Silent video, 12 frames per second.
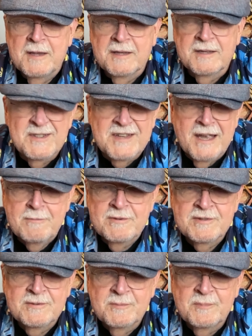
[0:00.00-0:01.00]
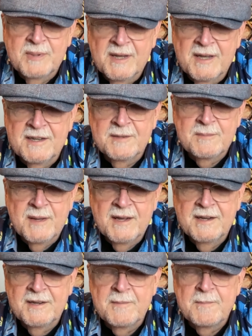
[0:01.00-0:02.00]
because I wasn't planning on buying it.